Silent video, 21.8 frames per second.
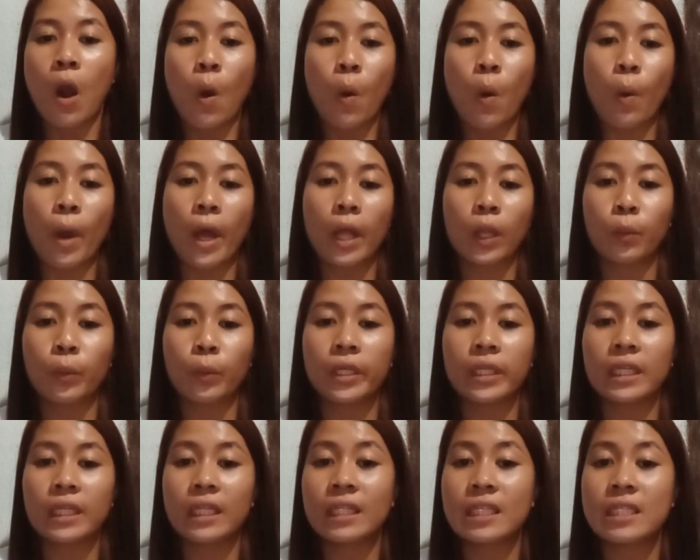while when
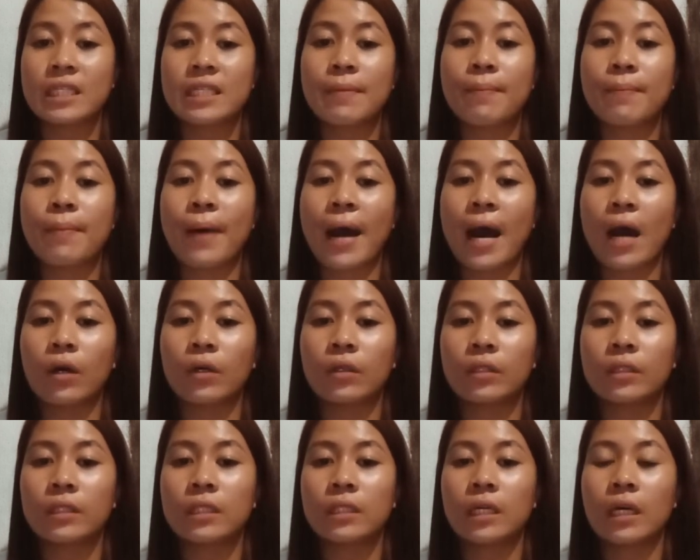it is about
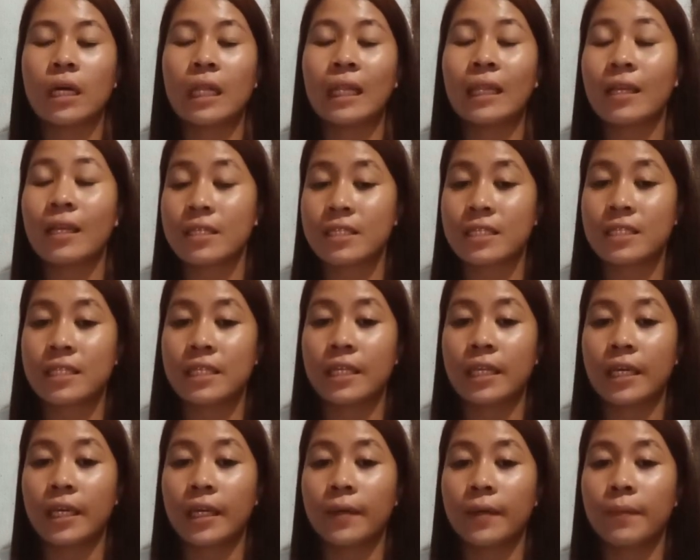
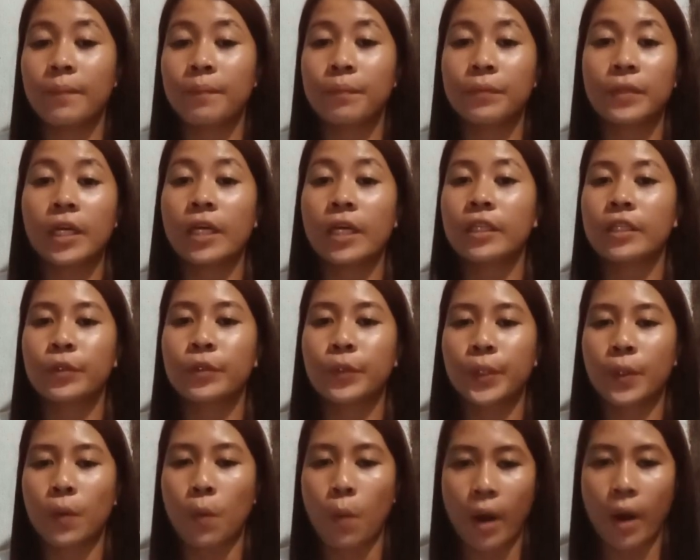listening, it
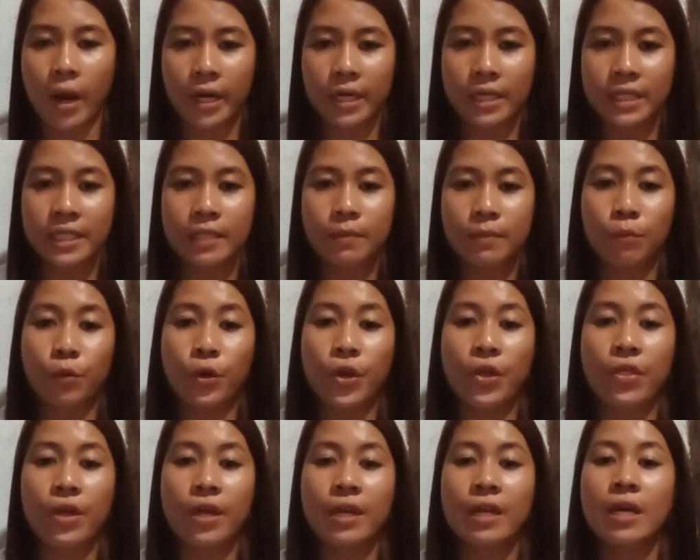requires more
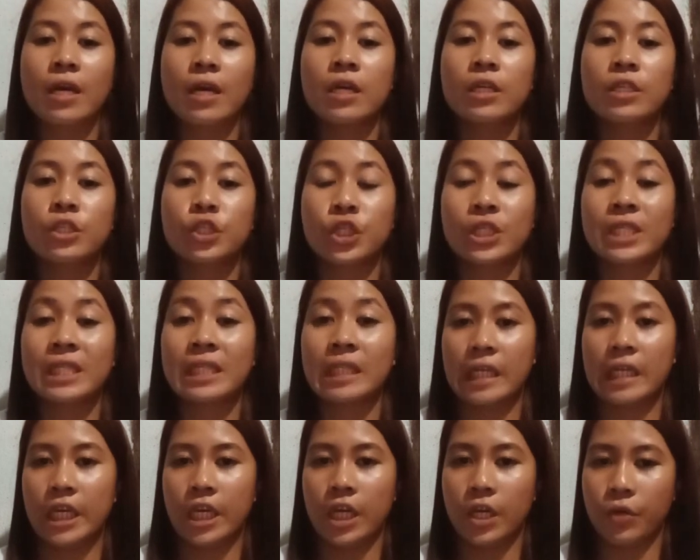than just
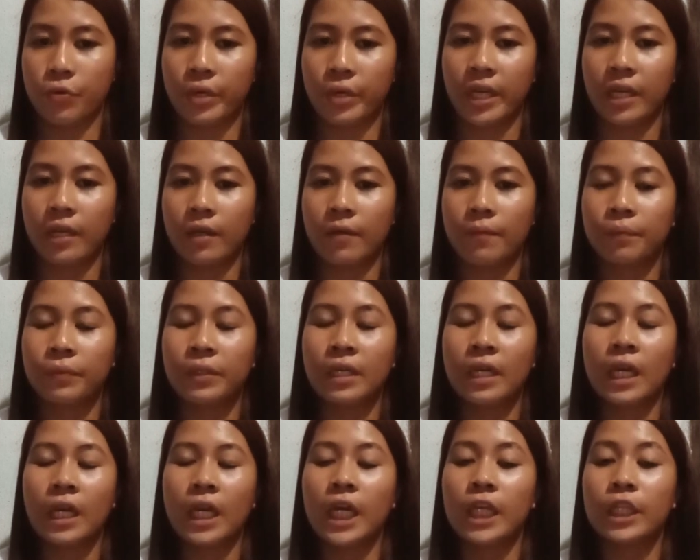hearing.
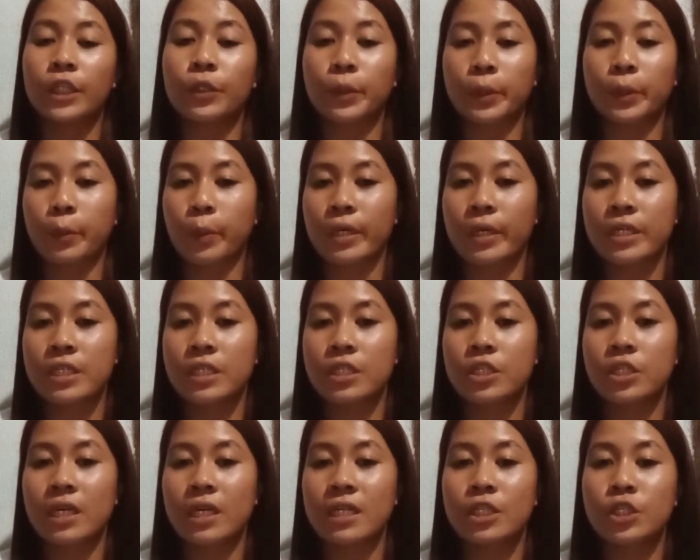It
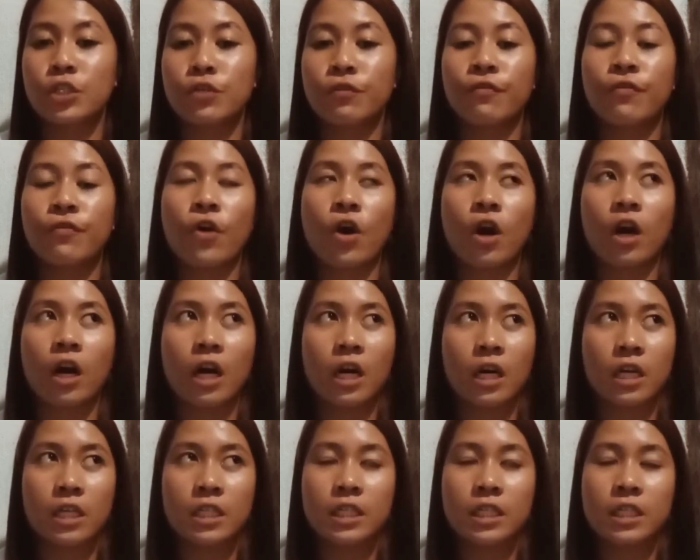requires us to
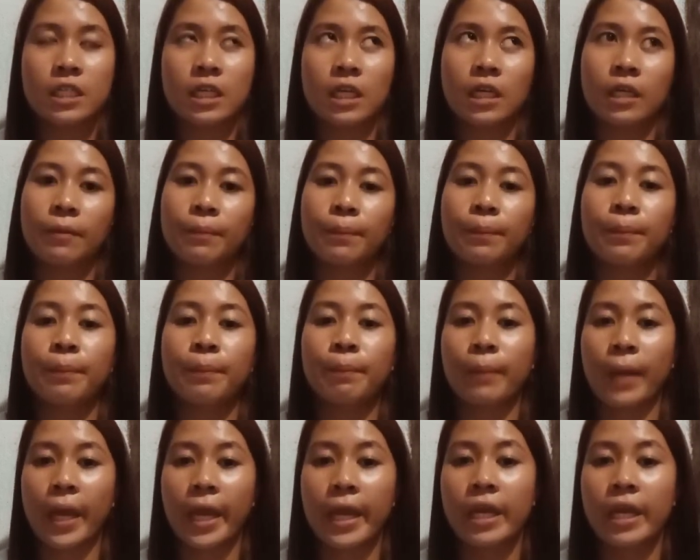focus,
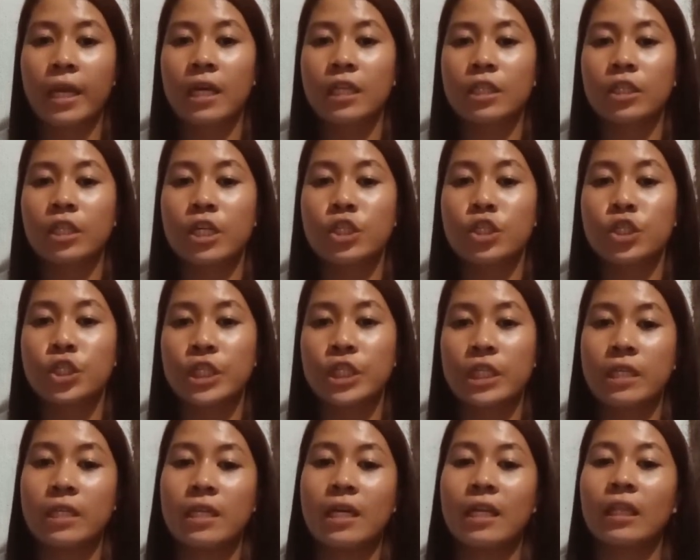paying
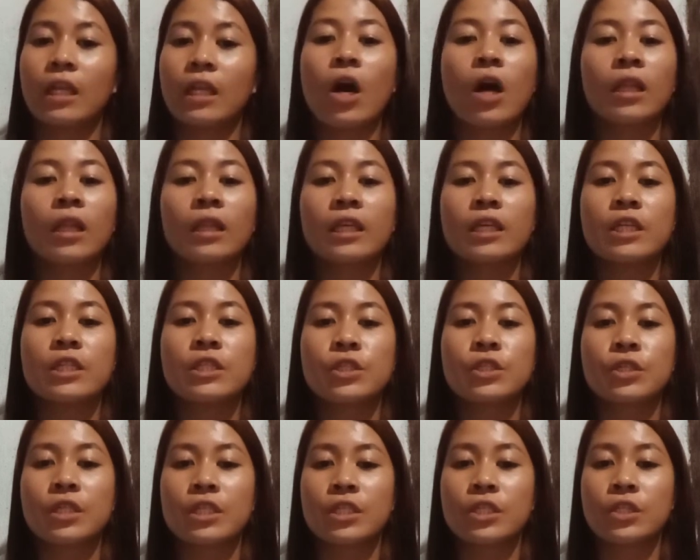attention not only
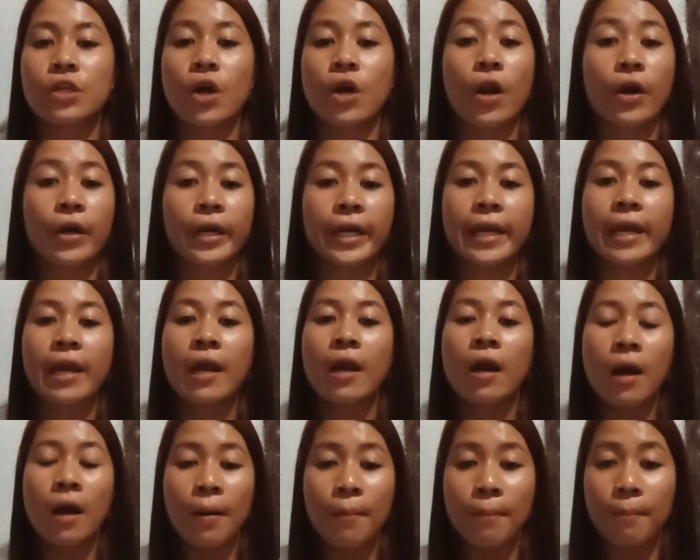to the story,
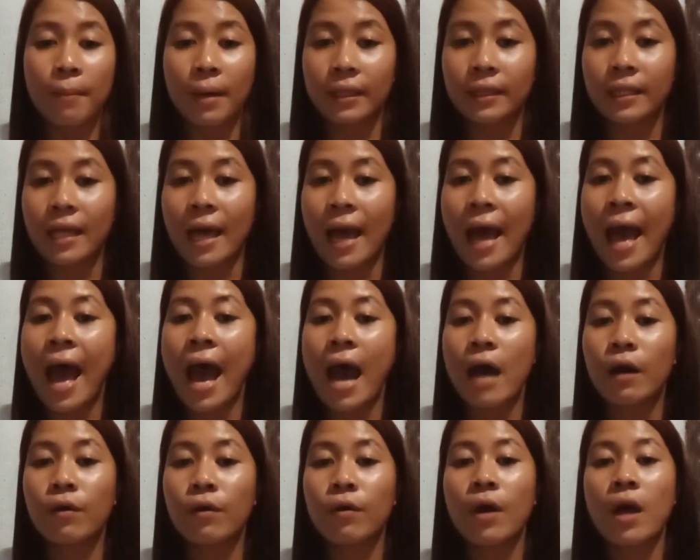but
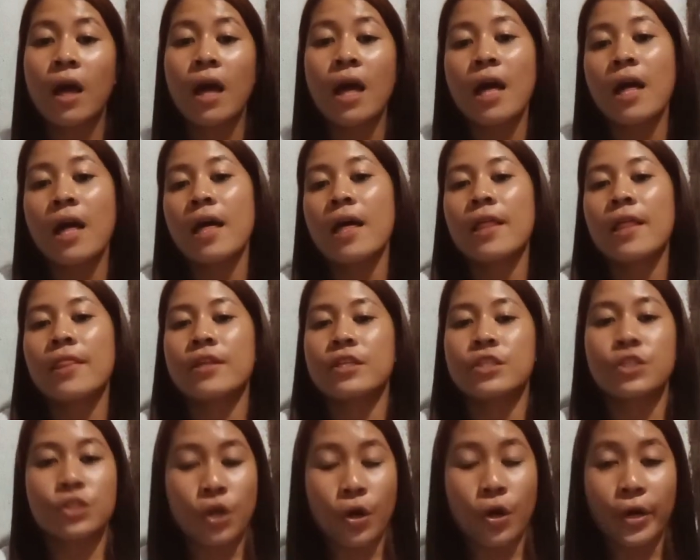how the
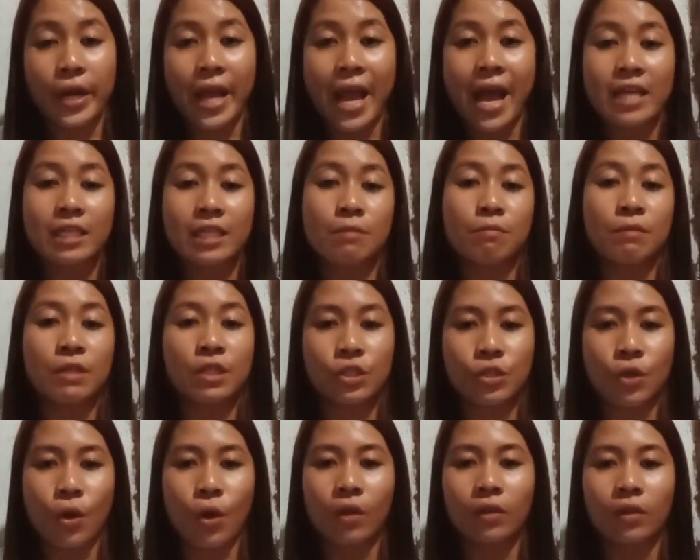story has been
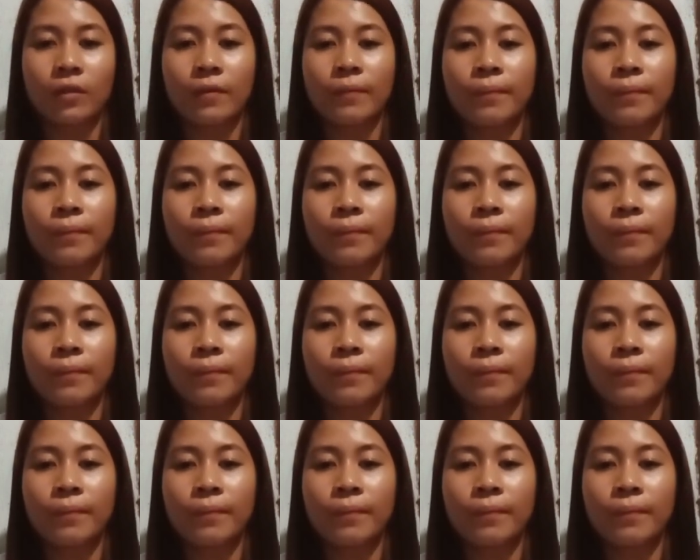told.